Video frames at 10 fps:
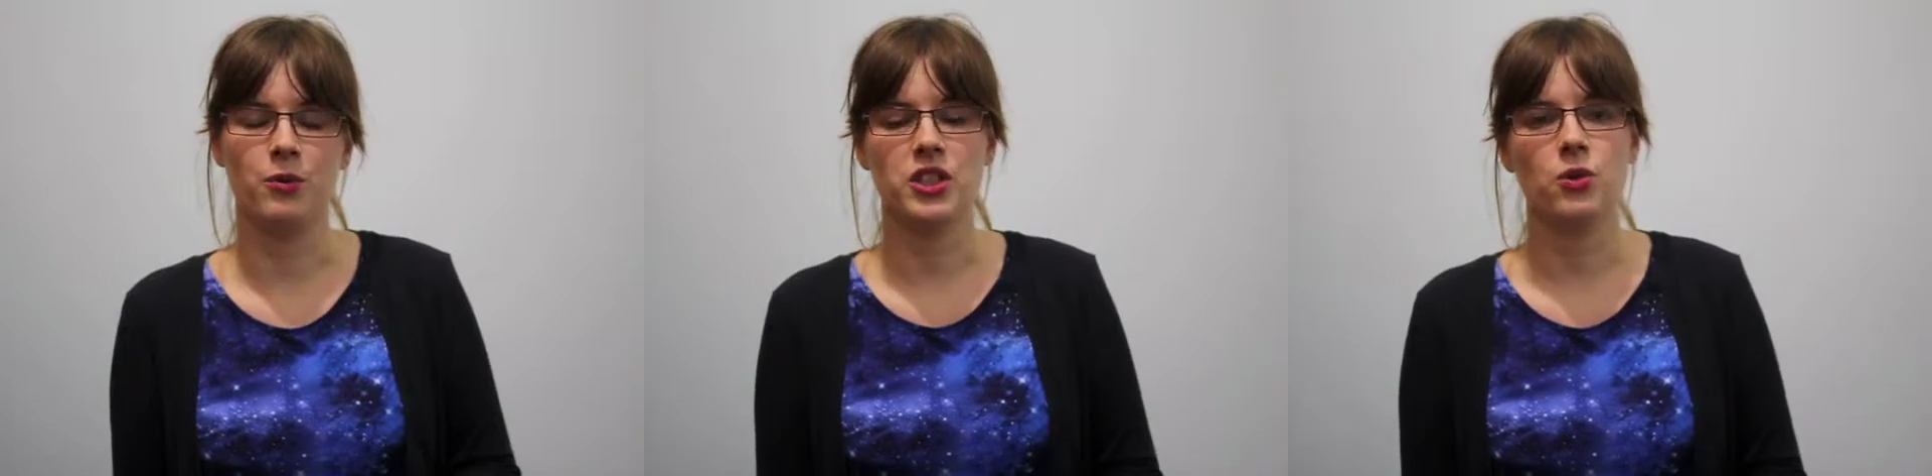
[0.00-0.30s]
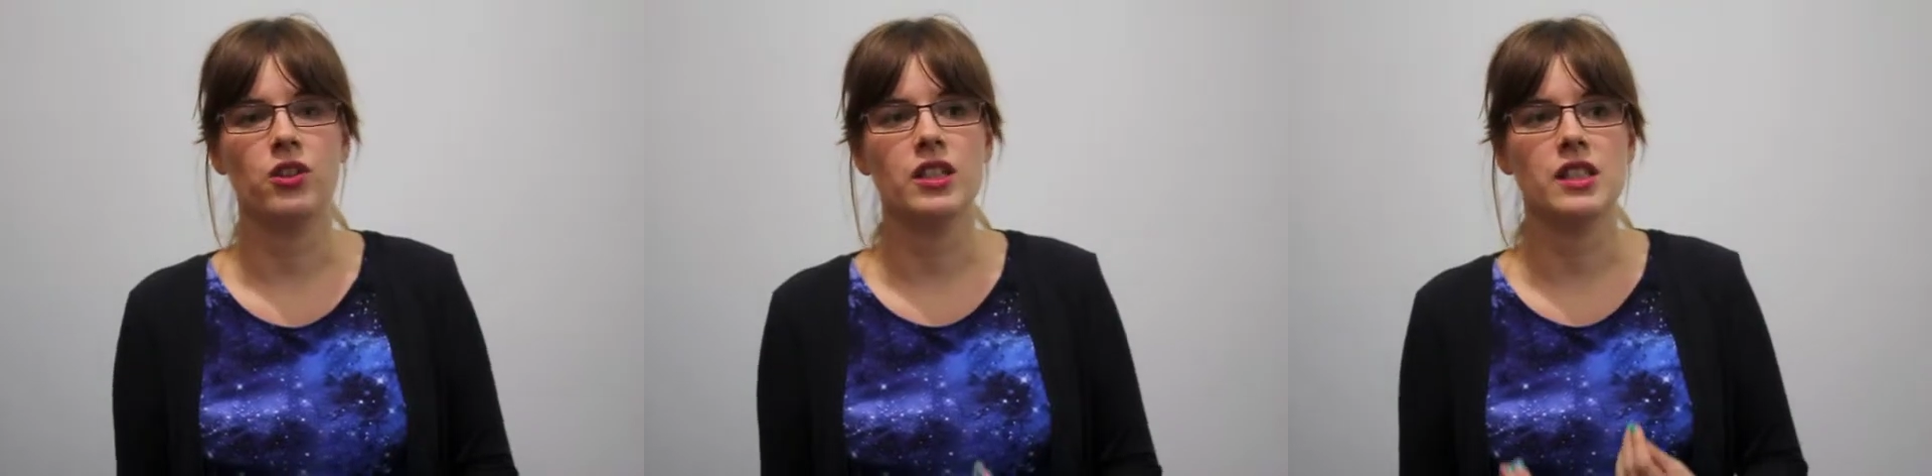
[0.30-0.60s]

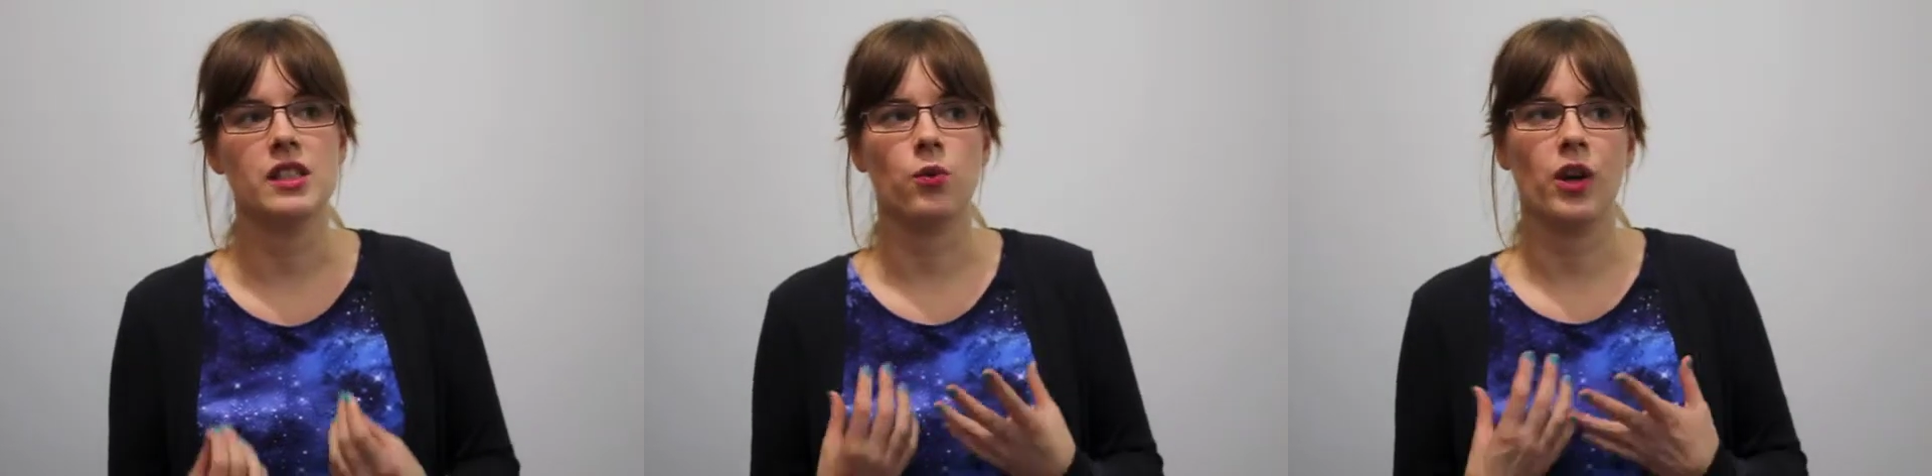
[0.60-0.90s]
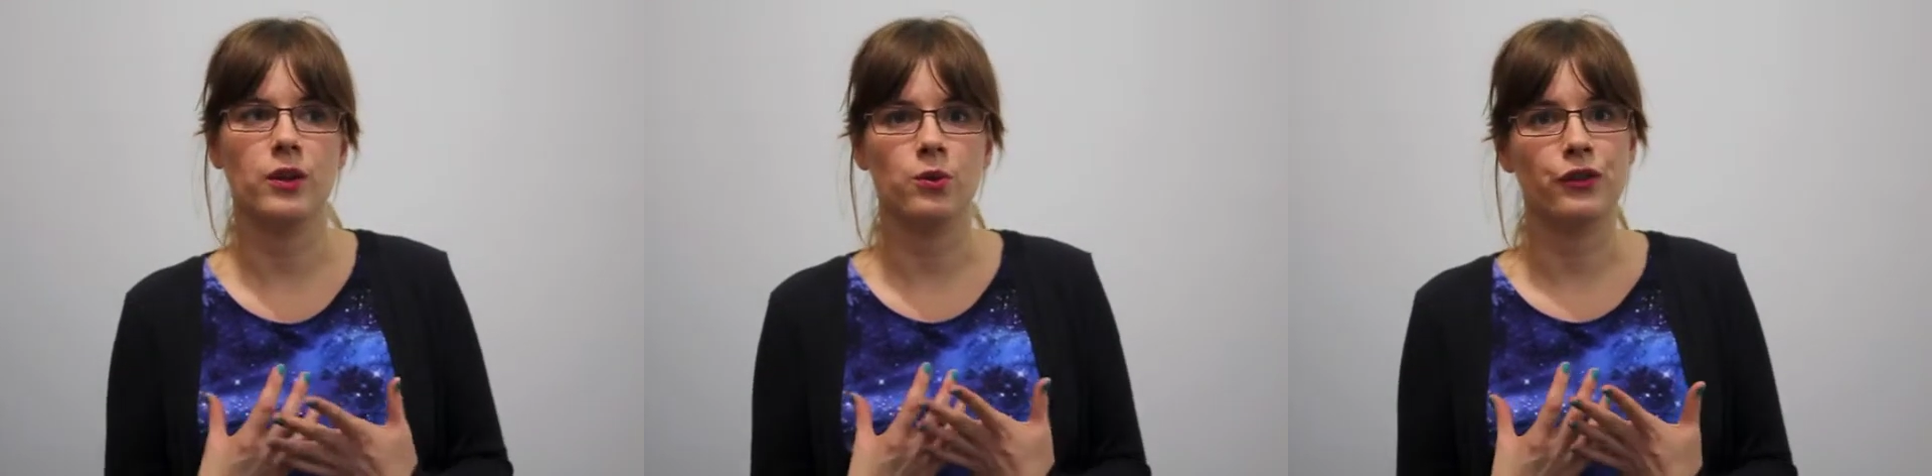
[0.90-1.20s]
Which one is the
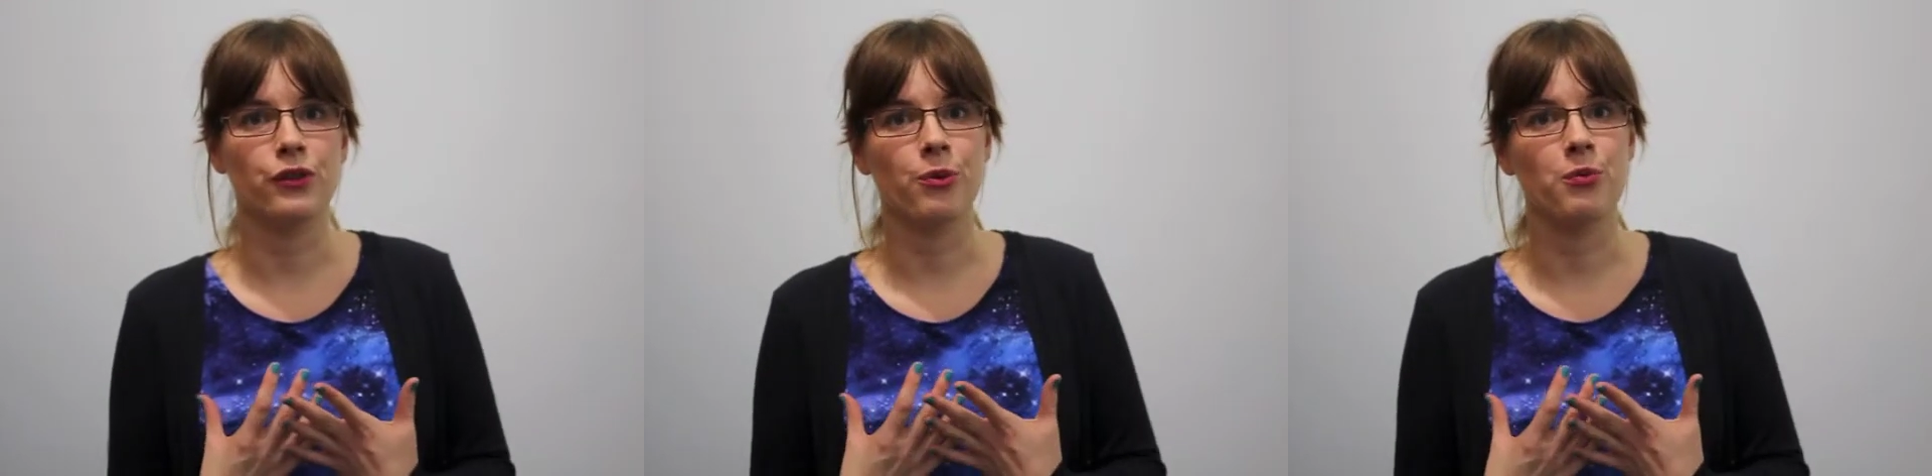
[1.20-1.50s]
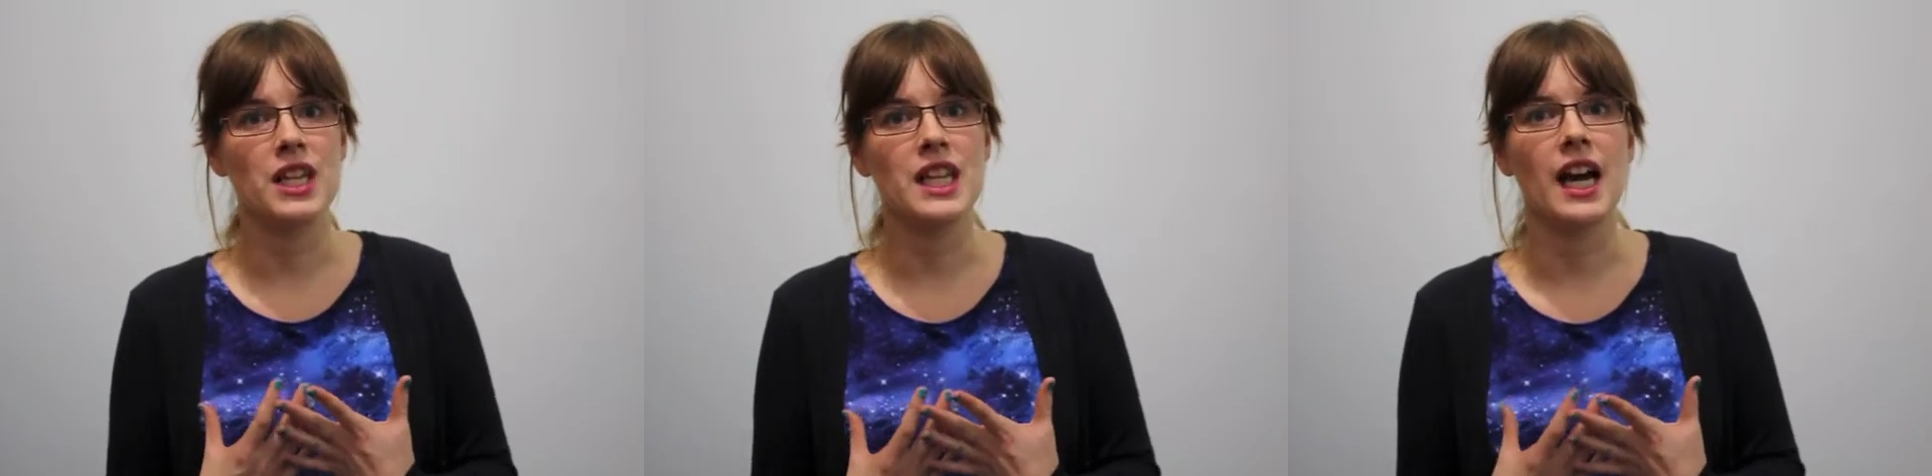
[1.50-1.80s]
right one for
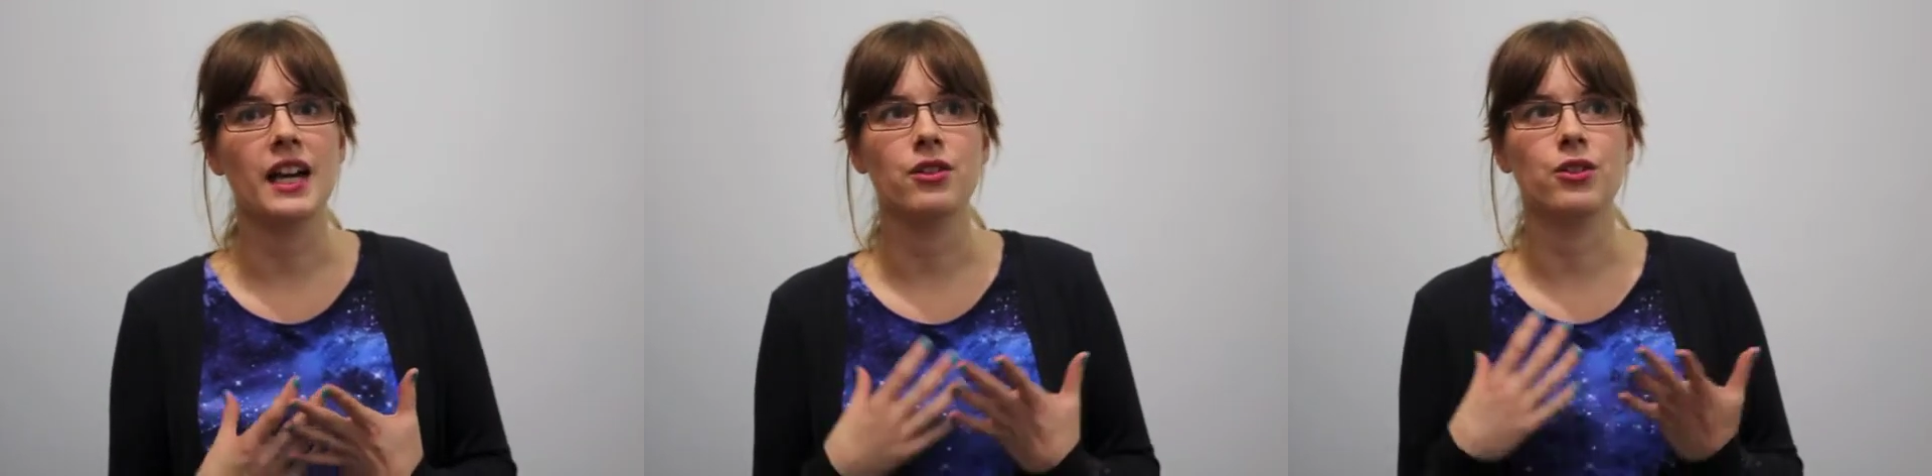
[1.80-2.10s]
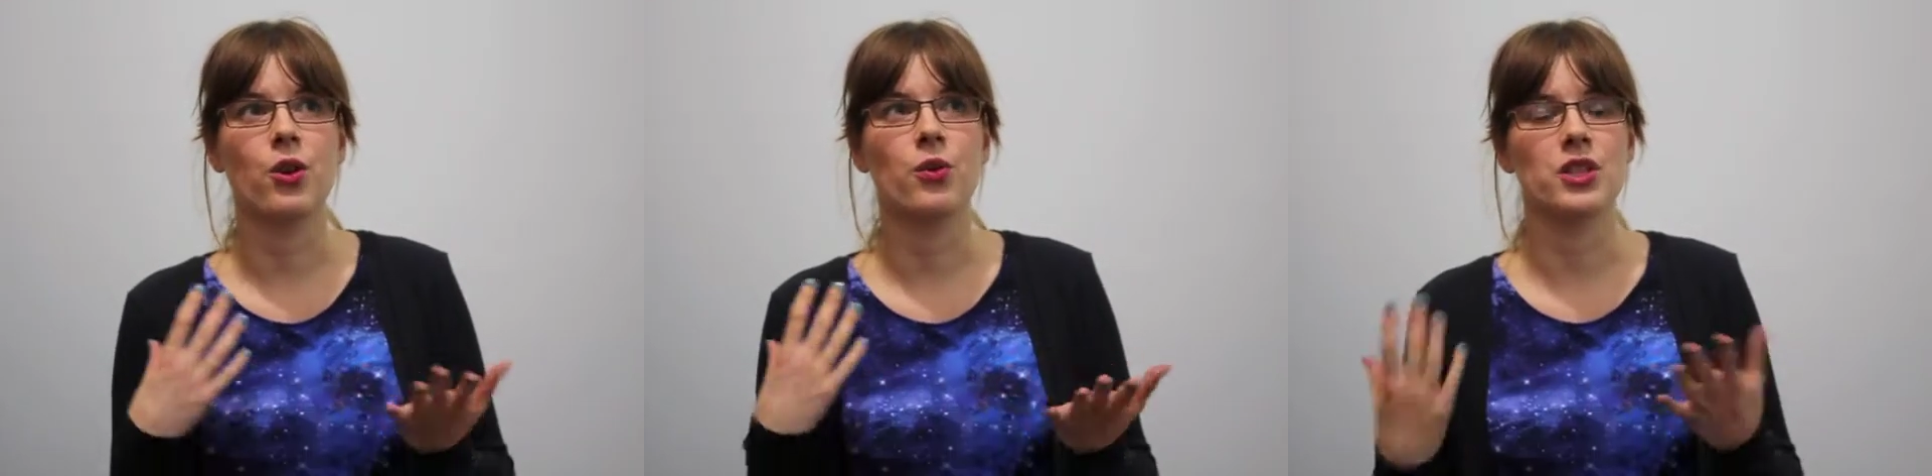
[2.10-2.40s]
me? I don't
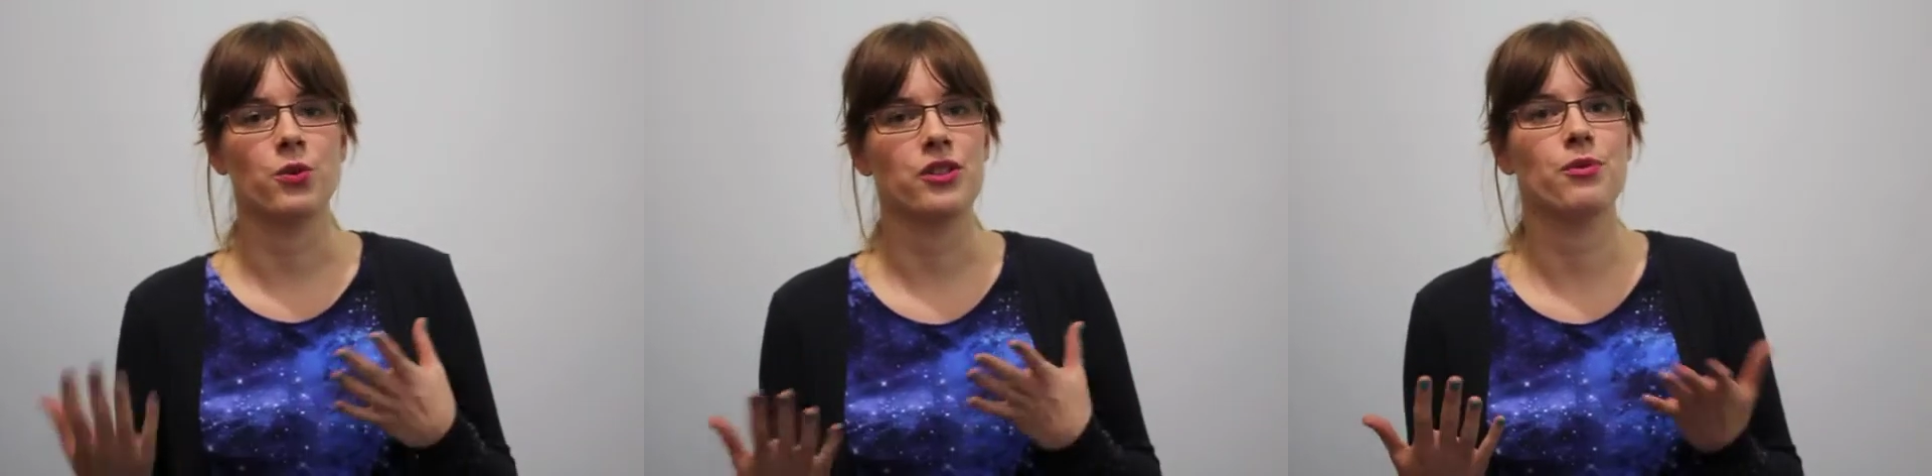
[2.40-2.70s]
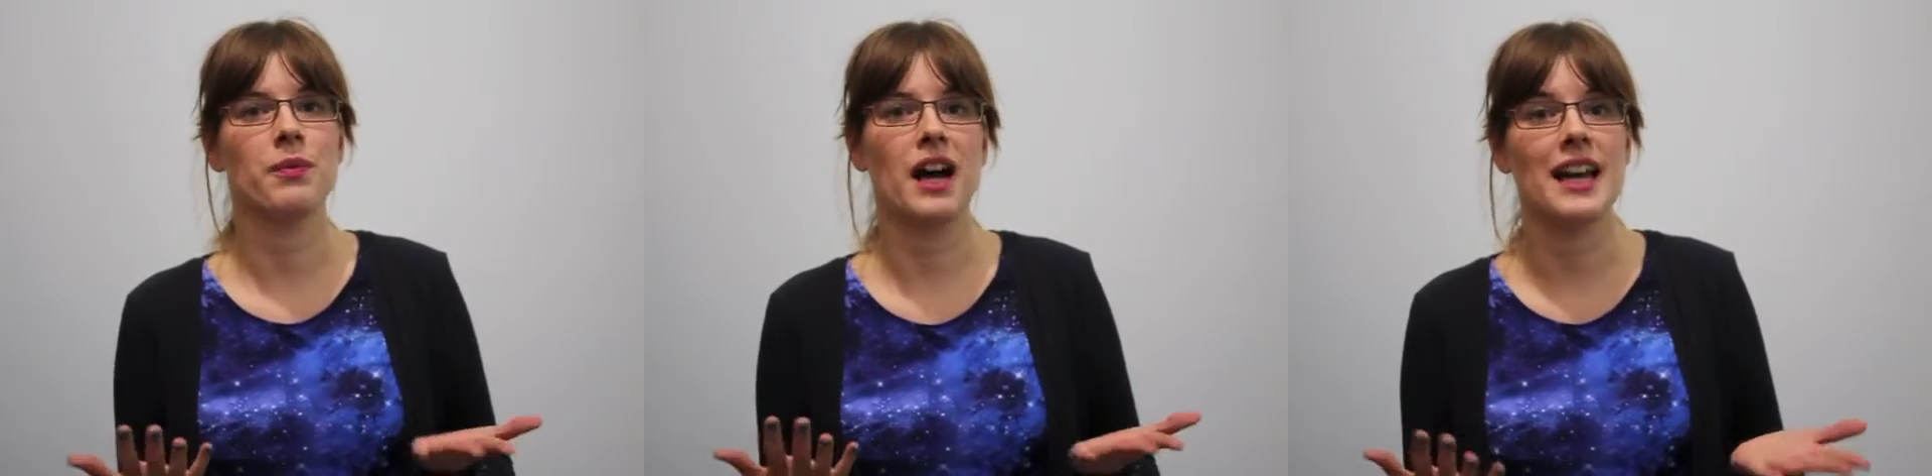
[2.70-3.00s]
know which one
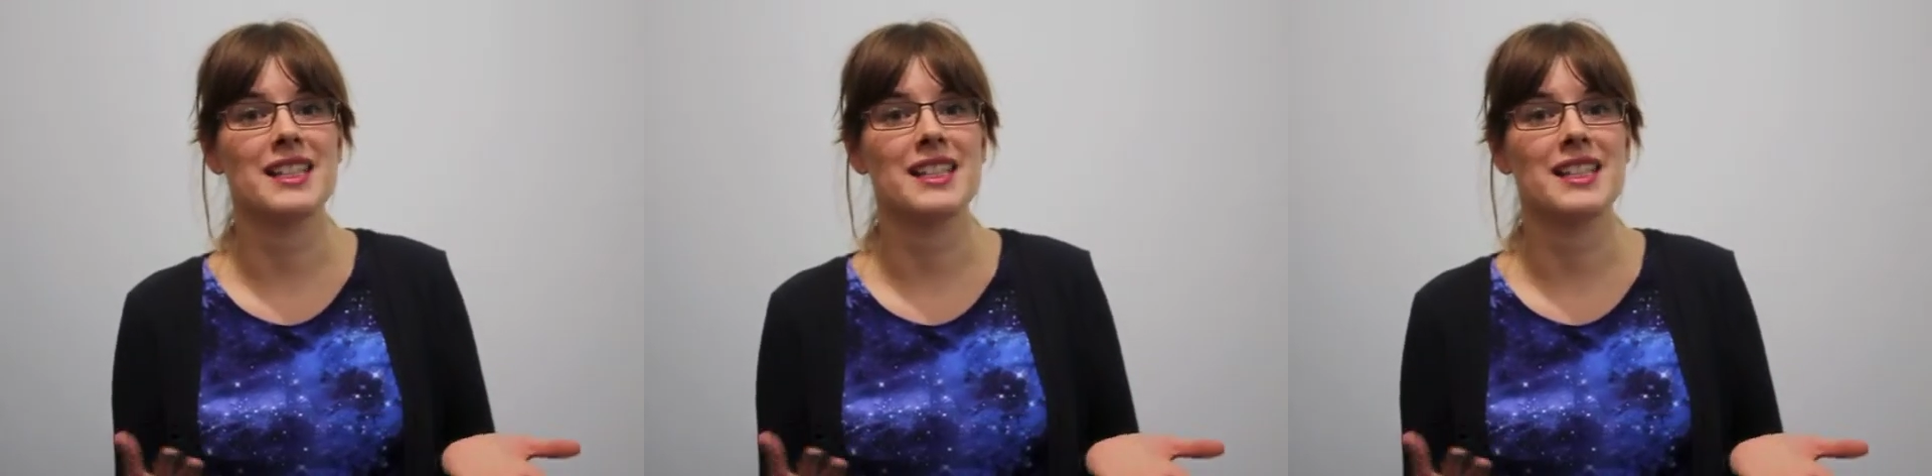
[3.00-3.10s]
to buy.